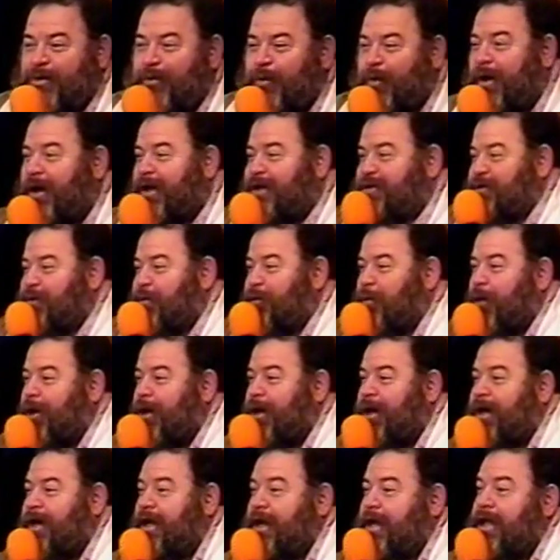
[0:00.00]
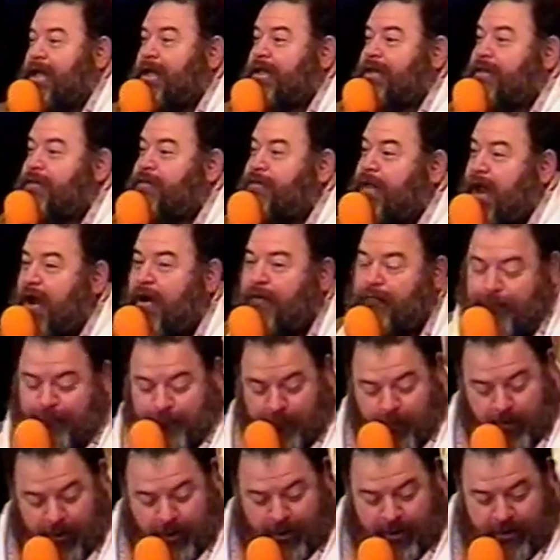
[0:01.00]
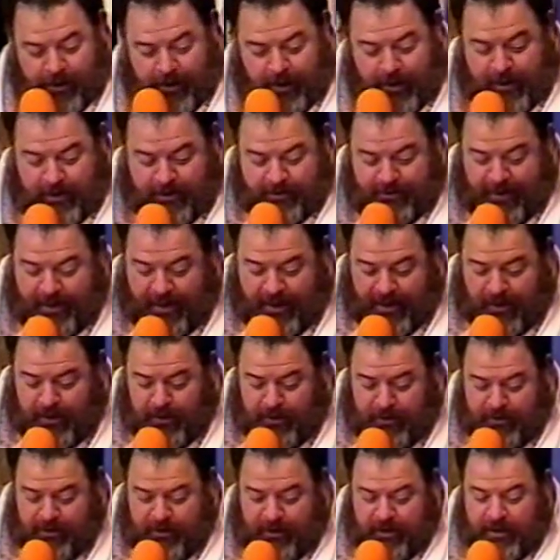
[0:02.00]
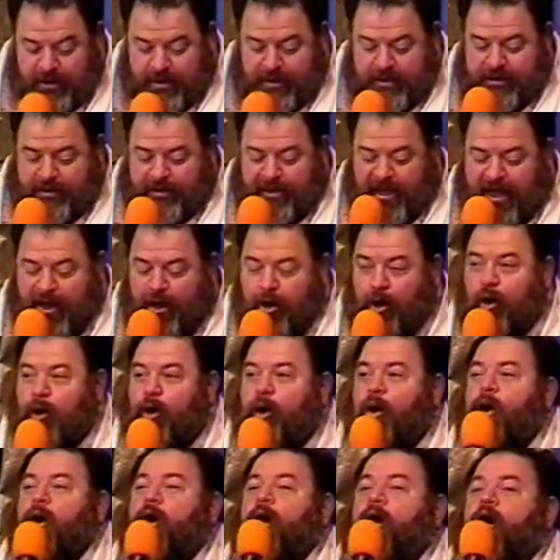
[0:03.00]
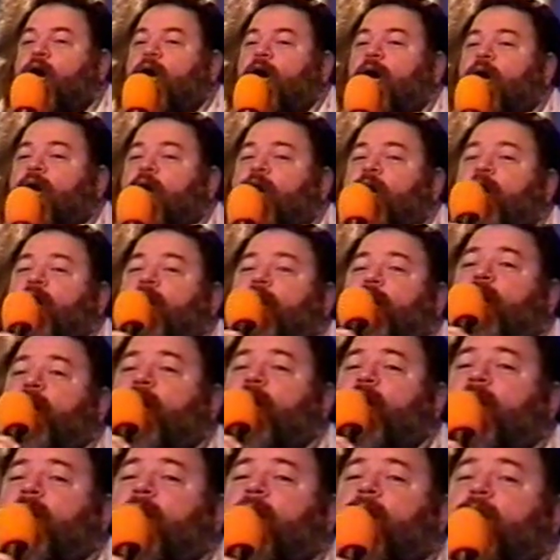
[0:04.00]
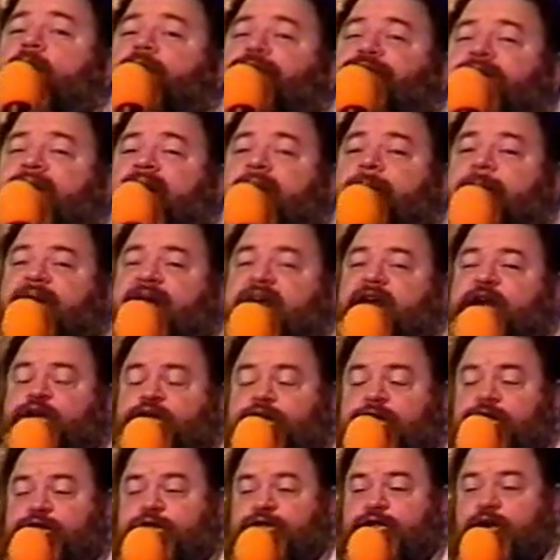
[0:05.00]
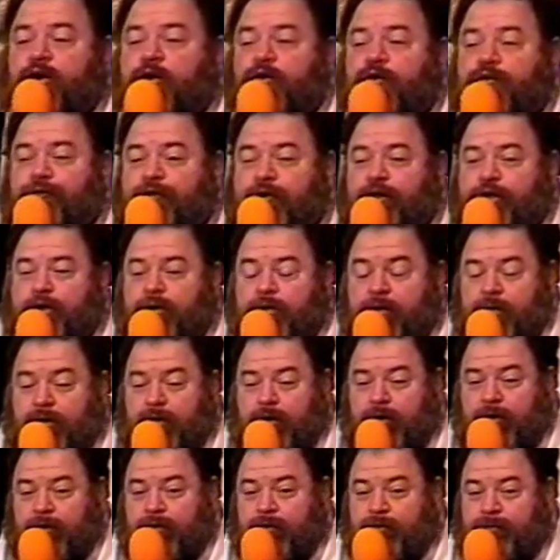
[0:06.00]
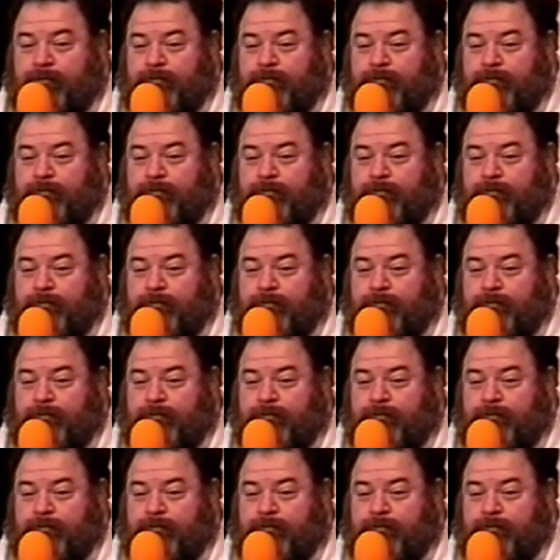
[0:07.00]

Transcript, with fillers: What is the word therefore? Now, let all denominations know for sure.